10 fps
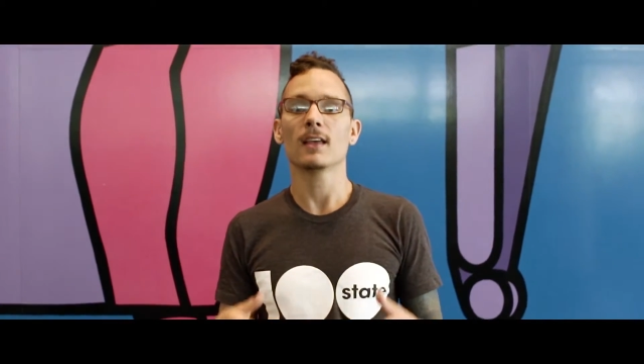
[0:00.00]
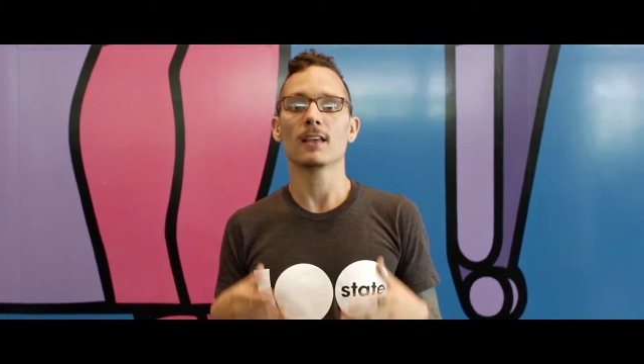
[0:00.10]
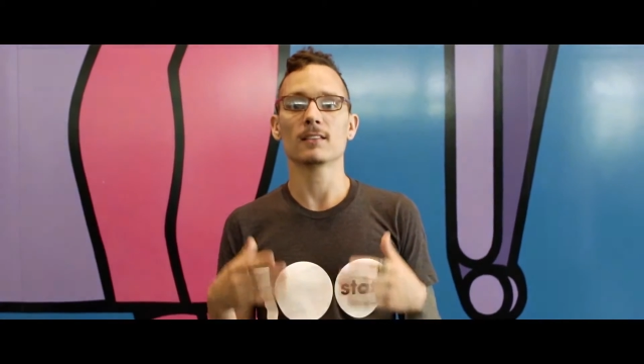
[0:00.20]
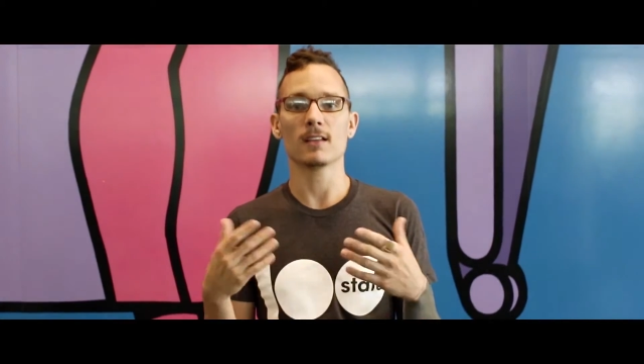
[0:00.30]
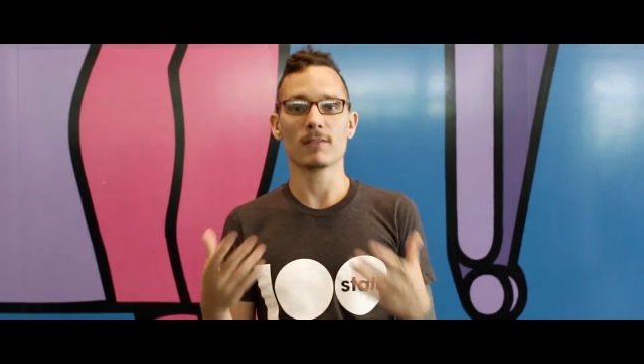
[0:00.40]

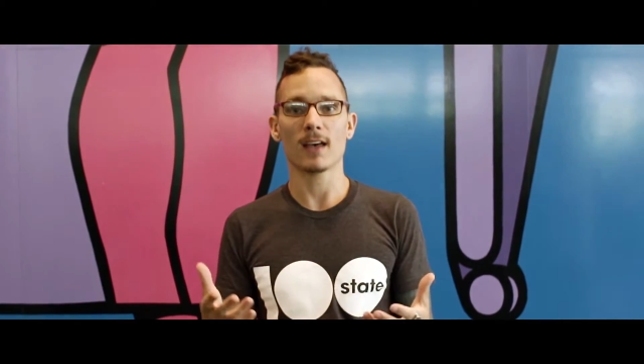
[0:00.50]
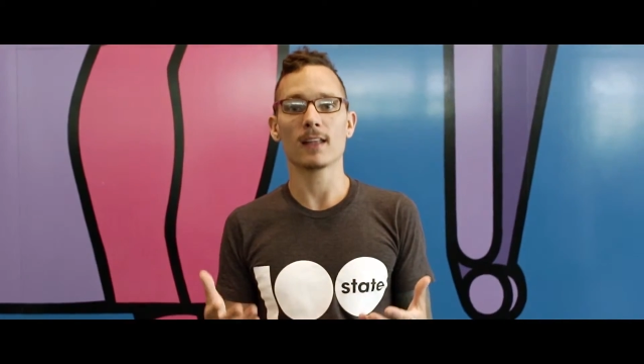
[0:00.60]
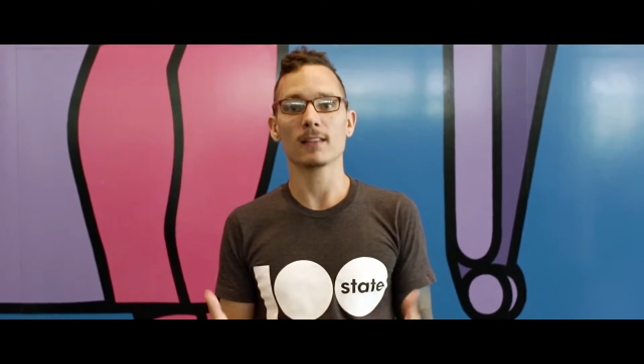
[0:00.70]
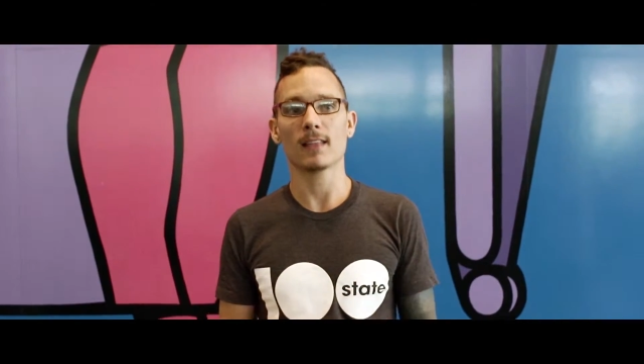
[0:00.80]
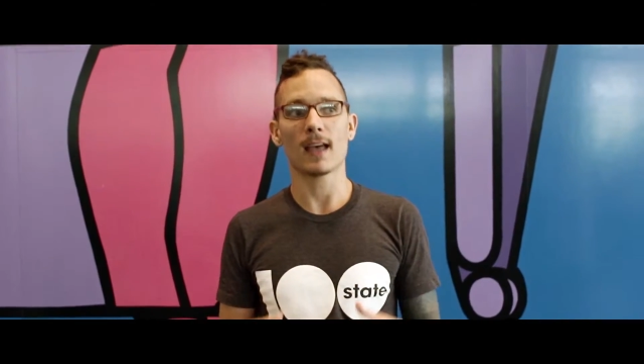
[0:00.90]
is an
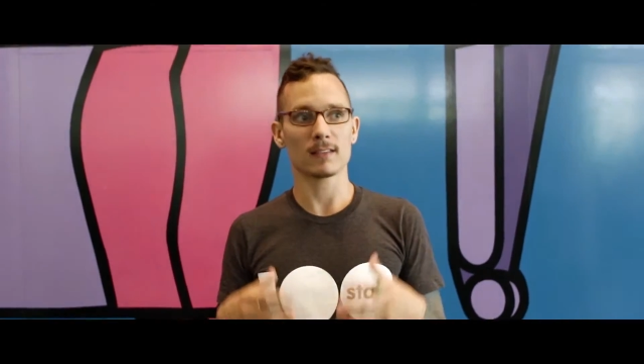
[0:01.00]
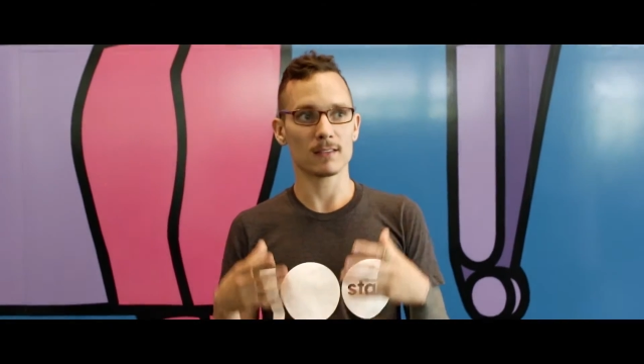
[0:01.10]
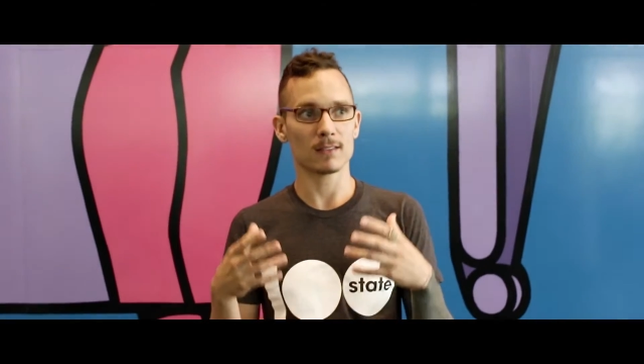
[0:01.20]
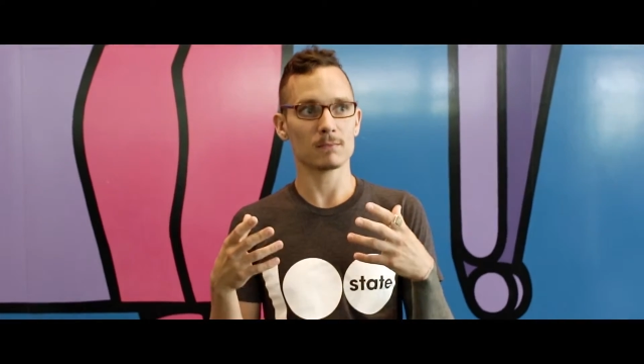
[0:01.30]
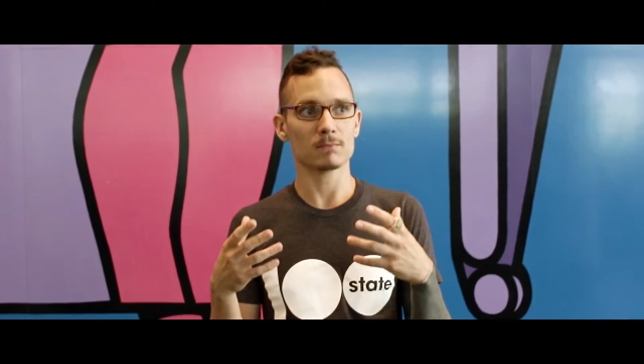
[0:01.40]
event
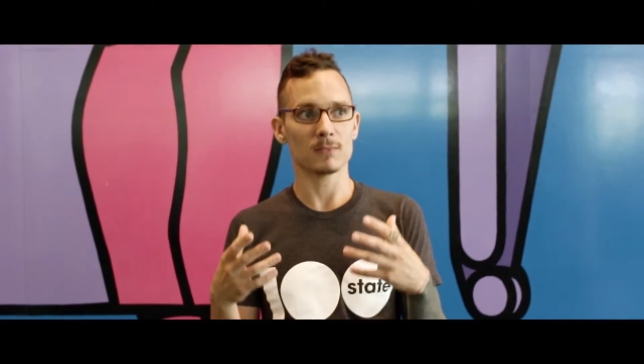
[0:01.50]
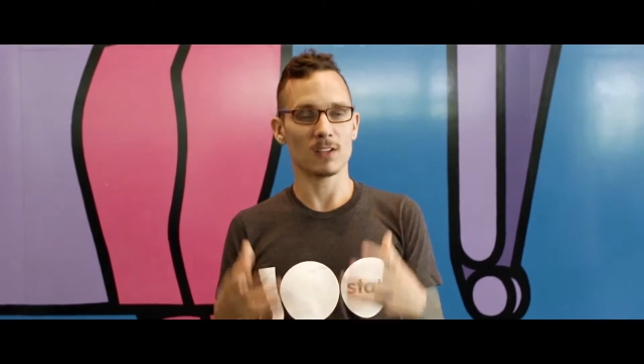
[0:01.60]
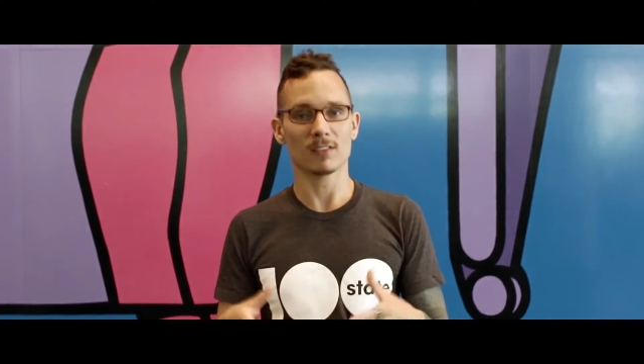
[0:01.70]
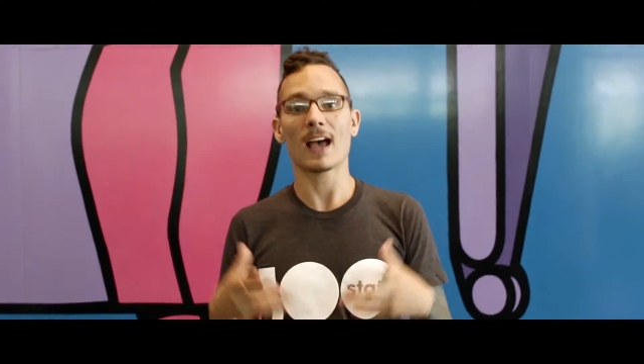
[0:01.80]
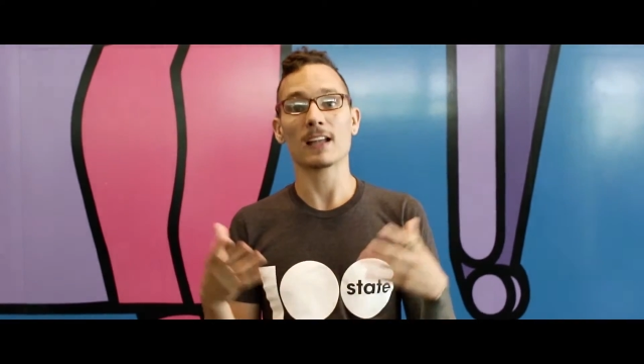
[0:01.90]
that's
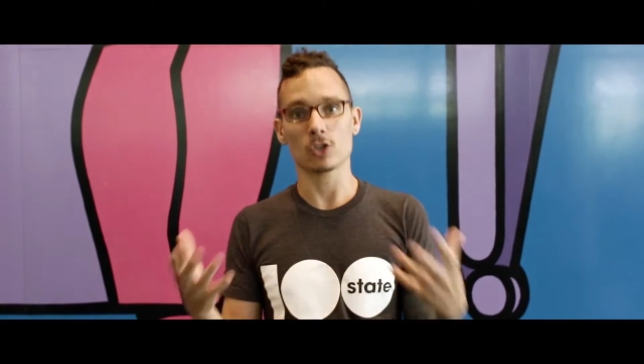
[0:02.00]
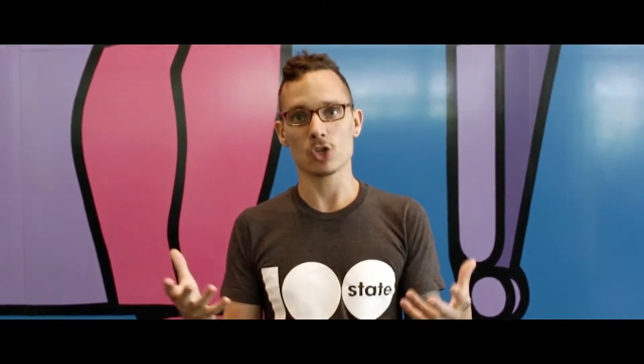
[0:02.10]
designed to